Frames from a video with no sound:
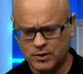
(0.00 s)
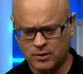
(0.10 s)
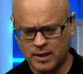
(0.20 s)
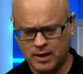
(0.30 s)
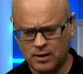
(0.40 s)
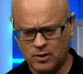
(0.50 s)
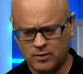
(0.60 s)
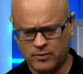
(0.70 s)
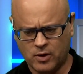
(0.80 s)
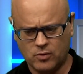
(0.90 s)
She'll get a lot
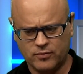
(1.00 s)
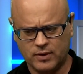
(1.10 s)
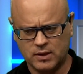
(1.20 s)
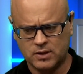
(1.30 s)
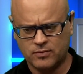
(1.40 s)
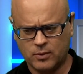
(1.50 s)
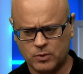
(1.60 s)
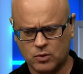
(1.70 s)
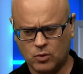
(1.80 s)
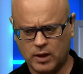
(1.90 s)
of confidence from
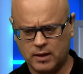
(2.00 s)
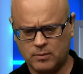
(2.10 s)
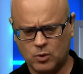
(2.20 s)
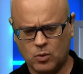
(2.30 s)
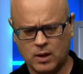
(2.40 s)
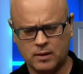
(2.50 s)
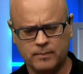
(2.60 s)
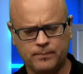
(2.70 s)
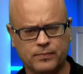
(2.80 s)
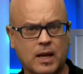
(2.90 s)
Stallgate number 1,
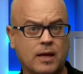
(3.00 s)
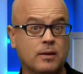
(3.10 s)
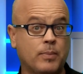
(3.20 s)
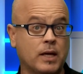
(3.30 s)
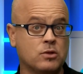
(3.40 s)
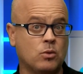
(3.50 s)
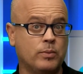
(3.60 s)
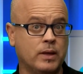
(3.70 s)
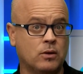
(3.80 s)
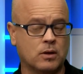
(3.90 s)
and the pace will
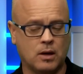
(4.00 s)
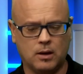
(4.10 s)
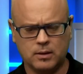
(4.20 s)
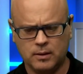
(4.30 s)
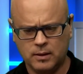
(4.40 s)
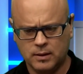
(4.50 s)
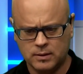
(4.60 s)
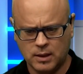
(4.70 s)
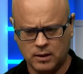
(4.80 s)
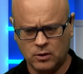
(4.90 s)
be on, Clyde.
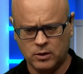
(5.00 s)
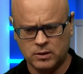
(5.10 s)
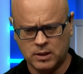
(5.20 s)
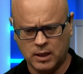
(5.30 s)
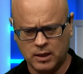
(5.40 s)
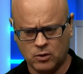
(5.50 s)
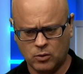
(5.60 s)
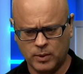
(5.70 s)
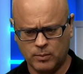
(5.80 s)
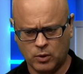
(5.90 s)
Take note, here
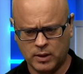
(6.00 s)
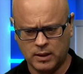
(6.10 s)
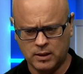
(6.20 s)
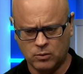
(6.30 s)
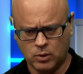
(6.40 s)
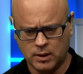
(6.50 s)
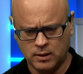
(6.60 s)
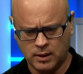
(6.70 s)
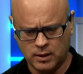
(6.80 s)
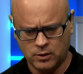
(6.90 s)
Komi Boki did
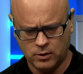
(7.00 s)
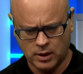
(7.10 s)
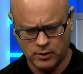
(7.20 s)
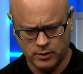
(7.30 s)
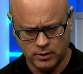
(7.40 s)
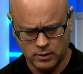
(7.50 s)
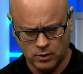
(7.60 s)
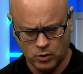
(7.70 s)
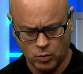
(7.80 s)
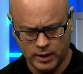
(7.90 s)
win, and her current
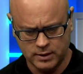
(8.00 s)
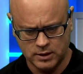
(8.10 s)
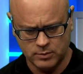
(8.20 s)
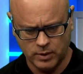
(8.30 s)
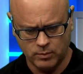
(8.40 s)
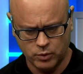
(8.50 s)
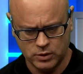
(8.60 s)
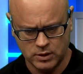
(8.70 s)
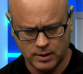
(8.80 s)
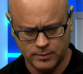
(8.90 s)
weight has been
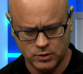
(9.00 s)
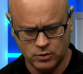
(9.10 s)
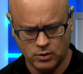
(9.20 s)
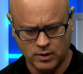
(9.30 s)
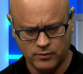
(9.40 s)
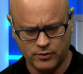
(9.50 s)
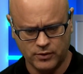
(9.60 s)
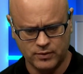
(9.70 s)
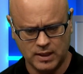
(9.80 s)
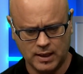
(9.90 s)
pushed up to
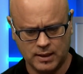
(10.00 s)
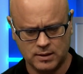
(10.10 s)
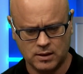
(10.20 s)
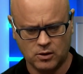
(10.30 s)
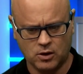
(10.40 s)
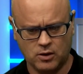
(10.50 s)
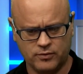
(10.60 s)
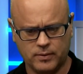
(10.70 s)
58.5.